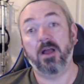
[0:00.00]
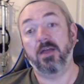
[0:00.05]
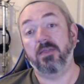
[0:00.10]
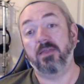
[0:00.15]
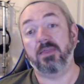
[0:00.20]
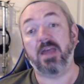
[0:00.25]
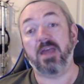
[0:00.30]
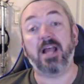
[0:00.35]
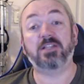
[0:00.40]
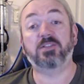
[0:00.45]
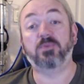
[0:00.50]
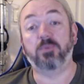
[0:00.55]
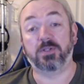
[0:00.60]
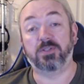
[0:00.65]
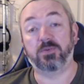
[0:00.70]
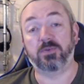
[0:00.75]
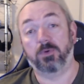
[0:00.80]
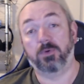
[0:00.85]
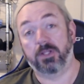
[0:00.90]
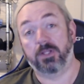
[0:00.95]
That's
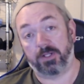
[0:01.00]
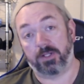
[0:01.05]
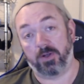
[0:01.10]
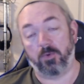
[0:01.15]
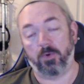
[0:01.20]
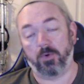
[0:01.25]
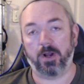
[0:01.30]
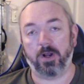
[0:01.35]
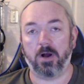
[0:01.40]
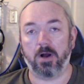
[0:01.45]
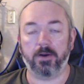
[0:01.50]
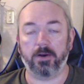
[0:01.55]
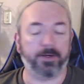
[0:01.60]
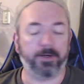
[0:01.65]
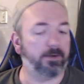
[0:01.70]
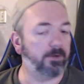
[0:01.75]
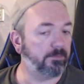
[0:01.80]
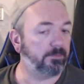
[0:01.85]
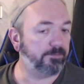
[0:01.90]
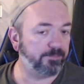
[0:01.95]
what's really going on
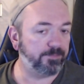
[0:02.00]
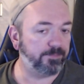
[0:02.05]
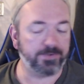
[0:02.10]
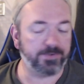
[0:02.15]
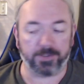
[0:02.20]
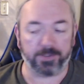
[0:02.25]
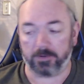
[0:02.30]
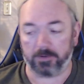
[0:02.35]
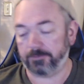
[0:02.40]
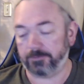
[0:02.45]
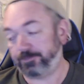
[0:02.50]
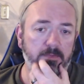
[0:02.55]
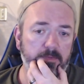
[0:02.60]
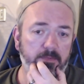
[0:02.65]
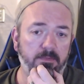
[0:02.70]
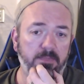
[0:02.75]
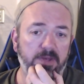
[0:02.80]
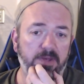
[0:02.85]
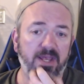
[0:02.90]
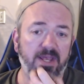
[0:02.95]
here. So,
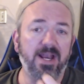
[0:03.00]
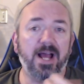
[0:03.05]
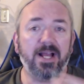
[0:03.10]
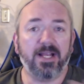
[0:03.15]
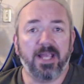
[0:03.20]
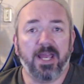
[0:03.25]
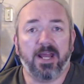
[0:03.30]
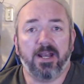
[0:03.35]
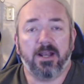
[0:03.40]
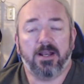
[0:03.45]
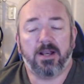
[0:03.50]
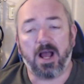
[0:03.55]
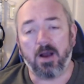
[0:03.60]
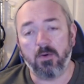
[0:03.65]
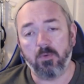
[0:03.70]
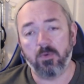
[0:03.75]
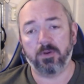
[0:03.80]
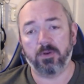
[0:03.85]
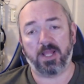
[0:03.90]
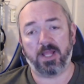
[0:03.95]
and I get it.
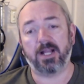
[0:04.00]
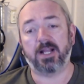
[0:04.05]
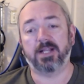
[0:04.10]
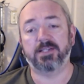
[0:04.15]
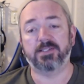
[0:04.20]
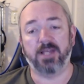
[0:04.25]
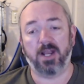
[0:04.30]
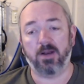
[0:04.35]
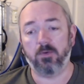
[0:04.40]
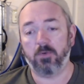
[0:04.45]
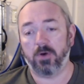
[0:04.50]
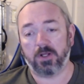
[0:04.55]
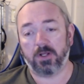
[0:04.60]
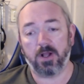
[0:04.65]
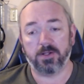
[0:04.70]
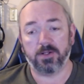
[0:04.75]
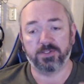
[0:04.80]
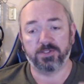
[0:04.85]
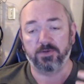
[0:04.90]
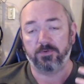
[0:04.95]
Like I said, I want a
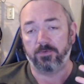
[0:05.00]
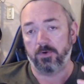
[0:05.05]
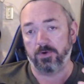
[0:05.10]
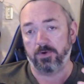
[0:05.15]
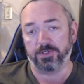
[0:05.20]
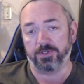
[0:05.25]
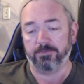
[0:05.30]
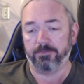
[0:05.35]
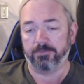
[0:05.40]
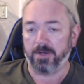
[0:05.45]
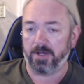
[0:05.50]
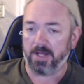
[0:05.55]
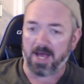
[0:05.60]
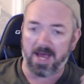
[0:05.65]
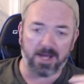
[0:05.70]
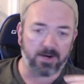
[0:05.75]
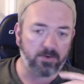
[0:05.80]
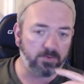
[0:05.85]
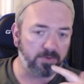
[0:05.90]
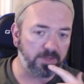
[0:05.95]
console version, but
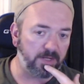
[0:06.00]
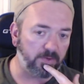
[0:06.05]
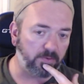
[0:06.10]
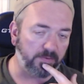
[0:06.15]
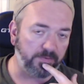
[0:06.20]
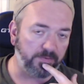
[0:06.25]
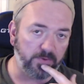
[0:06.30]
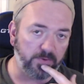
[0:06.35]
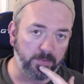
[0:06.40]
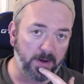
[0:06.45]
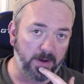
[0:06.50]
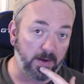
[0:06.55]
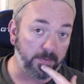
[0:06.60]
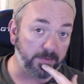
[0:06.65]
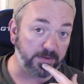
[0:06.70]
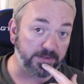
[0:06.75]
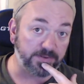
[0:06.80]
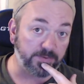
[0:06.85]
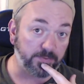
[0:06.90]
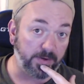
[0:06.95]
I don't think review
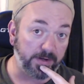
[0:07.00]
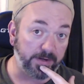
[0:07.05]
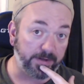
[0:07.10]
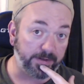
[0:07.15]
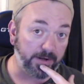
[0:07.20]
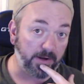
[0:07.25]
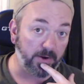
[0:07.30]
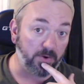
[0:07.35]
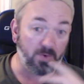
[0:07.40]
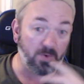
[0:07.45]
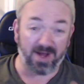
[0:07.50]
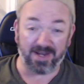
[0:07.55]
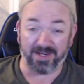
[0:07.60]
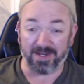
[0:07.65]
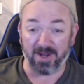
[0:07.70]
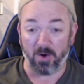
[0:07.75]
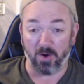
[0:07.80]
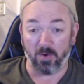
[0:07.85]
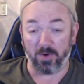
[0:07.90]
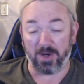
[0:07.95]
bombing is the way to go. I
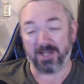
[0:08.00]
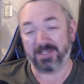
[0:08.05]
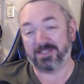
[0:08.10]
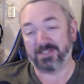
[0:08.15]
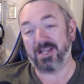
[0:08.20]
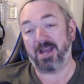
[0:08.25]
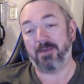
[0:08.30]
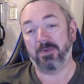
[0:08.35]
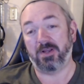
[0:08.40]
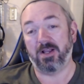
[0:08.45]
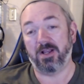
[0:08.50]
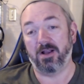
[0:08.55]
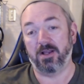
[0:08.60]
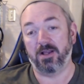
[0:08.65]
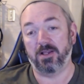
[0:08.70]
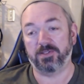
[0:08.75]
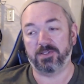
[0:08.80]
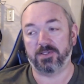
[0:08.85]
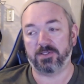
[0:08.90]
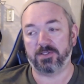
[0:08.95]
don't. And it's not
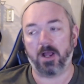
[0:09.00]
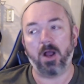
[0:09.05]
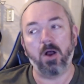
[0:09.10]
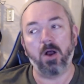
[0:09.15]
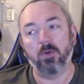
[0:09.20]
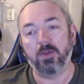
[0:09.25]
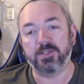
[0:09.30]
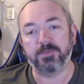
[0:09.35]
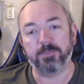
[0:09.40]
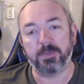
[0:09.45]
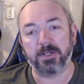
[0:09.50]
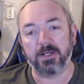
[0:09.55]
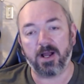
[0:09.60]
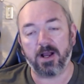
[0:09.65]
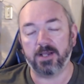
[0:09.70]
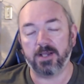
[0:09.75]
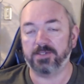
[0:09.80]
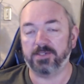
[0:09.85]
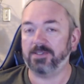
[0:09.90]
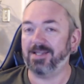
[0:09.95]
because it's like, oh, let's be
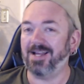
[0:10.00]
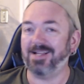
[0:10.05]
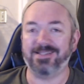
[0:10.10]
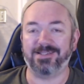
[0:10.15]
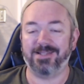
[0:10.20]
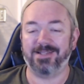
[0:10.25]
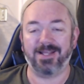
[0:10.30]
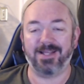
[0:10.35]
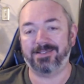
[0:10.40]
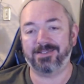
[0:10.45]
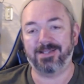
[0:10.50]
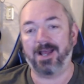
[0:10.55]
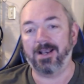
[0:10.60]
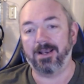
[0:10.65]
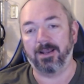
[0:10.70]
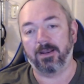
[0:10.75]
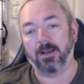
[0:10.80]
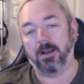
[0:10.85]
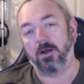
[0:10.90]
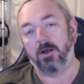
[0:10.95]
nice. That's not
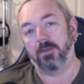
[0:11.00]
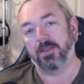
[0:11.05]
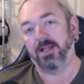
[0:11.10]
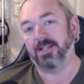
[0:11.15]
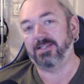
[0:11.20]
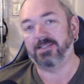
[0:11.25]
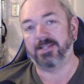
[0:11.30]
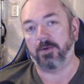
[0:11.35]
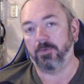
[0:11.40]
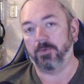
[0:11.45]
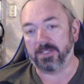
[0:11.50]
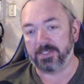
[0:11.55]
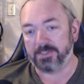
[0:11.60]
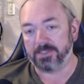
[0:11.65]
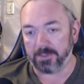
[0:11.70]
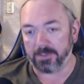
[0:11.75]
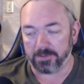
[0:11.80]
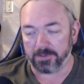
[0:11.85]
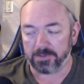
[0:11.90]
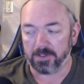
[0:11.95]
it at all. That's not what
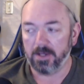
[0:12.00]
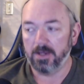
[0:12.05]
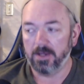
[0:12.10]
this is.